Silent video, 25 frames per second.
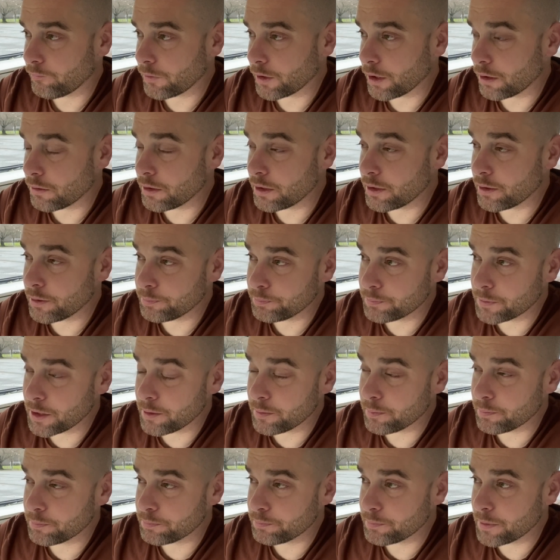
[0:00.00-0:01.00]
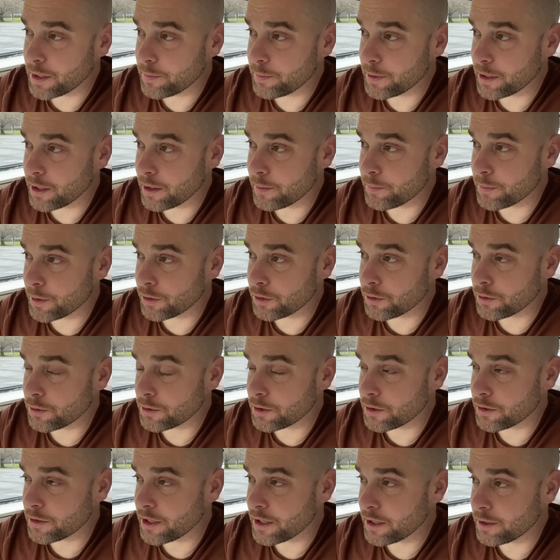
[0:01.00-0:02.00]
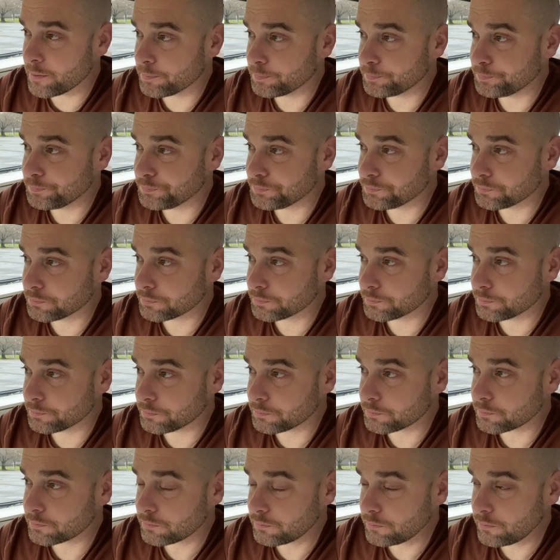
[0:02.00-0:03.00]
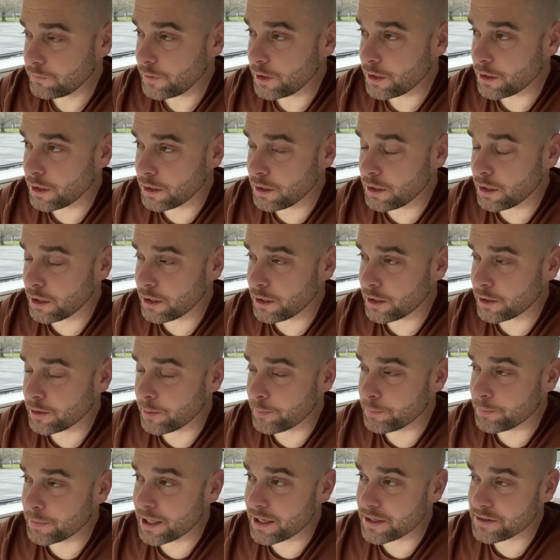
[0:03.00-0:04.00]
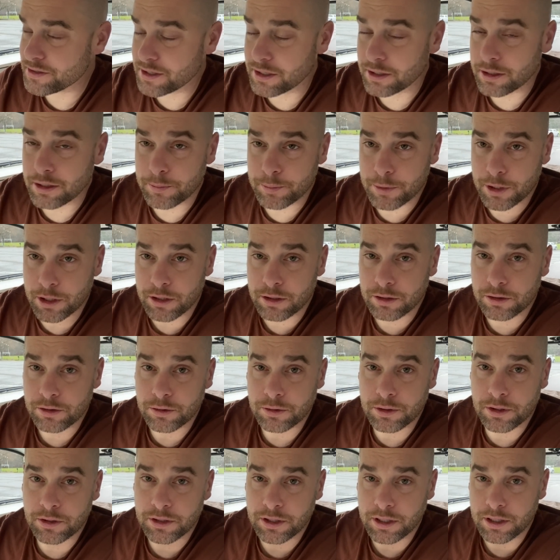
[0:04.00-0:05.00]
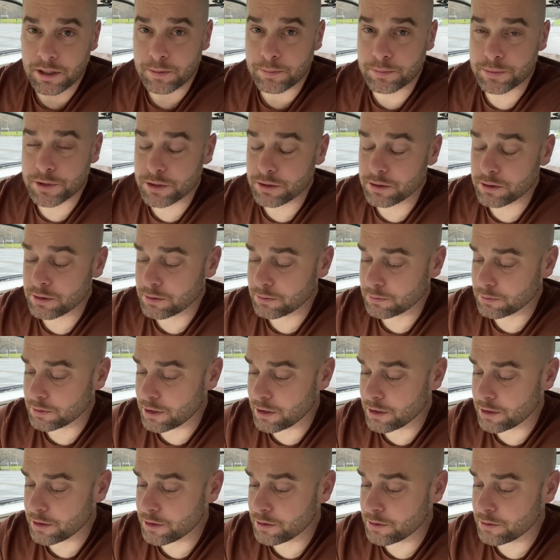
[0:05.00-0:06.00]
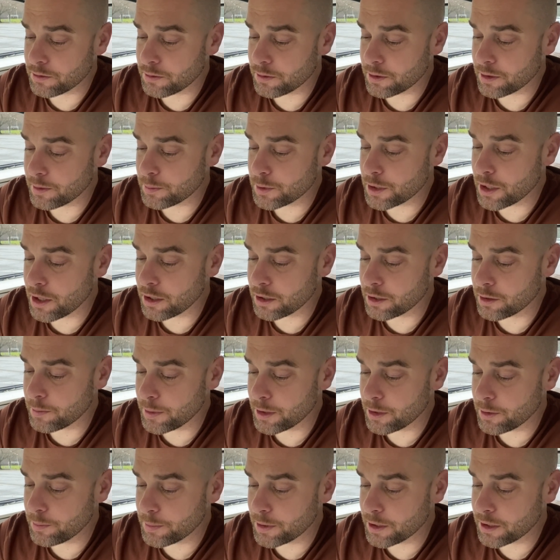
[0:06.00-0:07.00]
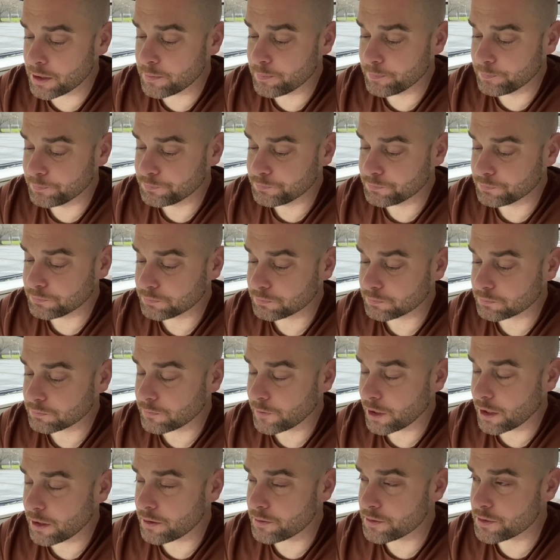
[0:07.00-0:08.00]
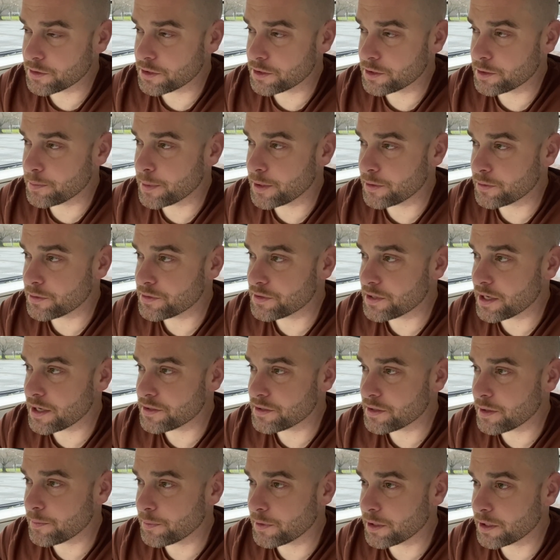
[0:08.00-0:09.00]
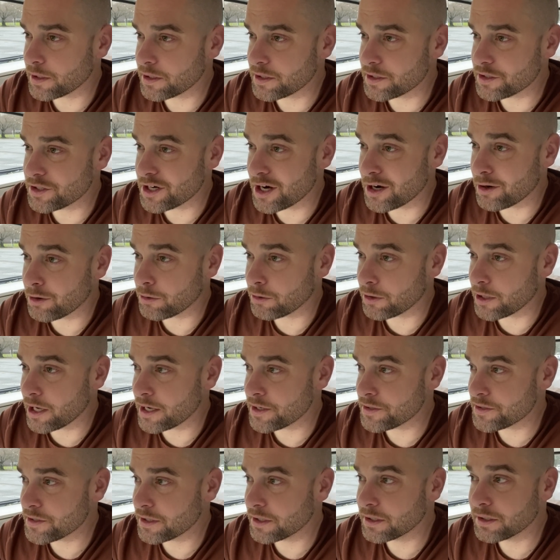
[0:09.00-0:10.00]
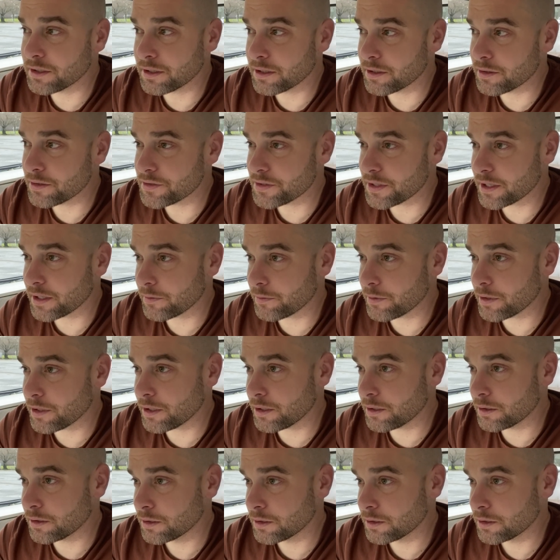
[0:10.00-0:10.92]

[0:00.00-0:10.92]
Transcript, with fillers: well, man, maybe I'm alone on that. I'm guessing I'm not alone on that. I'm sure a lot of you know what I'm talking about, but I was just about to say something to generalize it, and I was like, well,